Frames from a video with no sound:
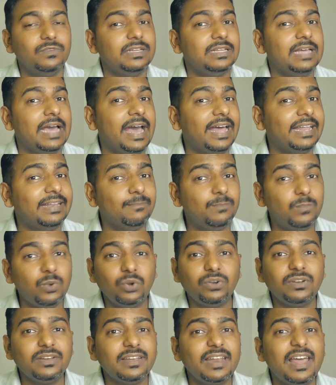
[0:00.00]
and
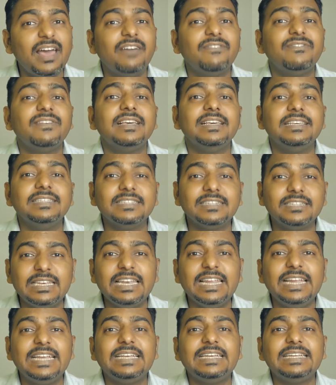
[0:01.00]
Plotagraph is a
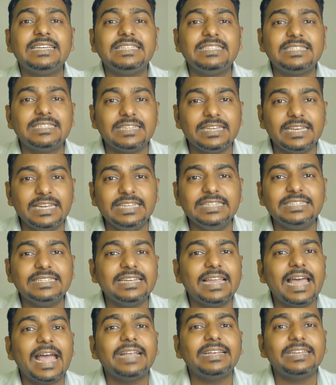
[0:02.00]
latest
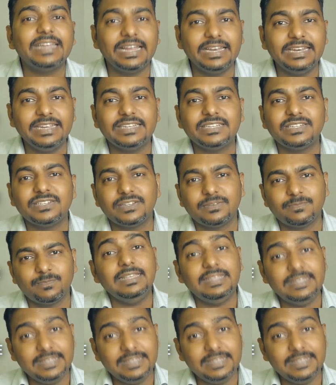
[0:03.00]
internet addiction.